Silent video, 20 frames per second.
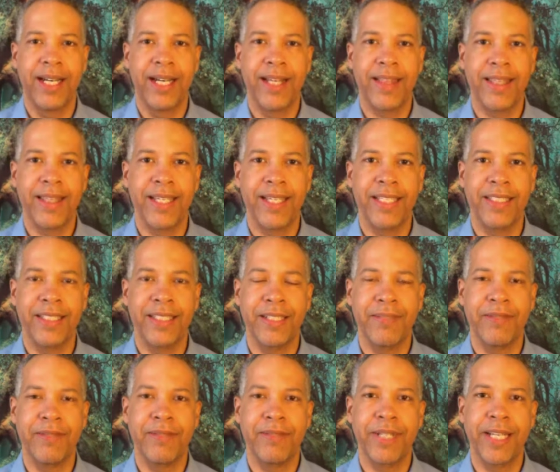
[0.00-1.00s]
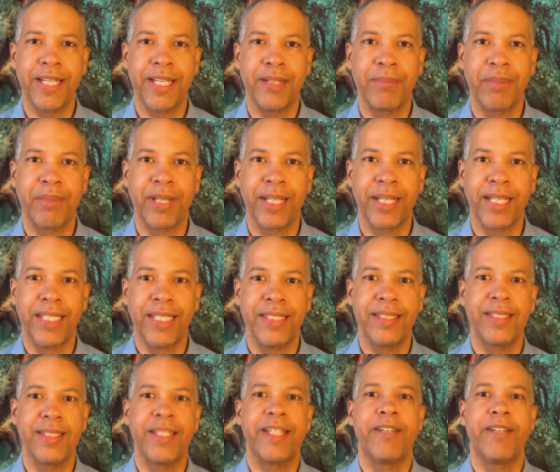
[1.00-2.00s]
things that have taken place
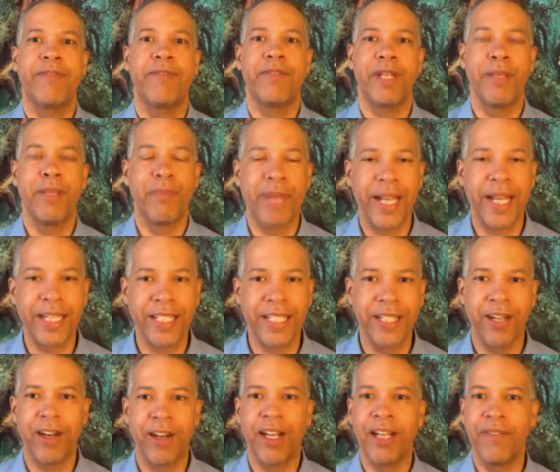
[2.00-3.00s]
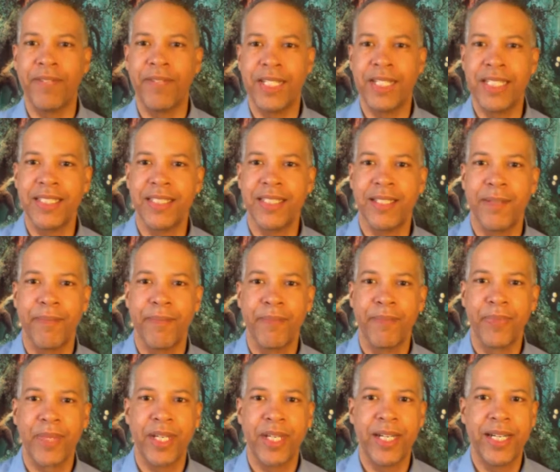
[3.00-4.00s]
that have impacted all of us,
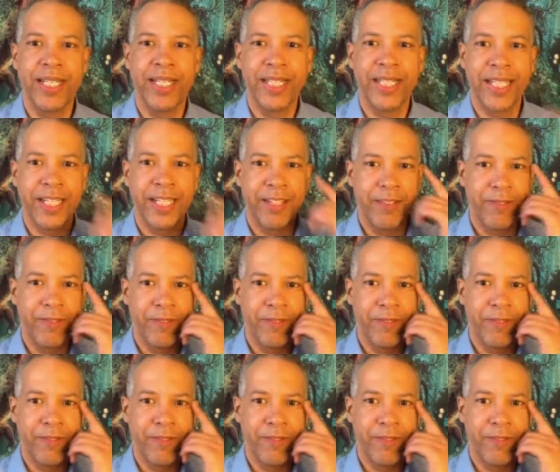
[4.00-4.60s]
that have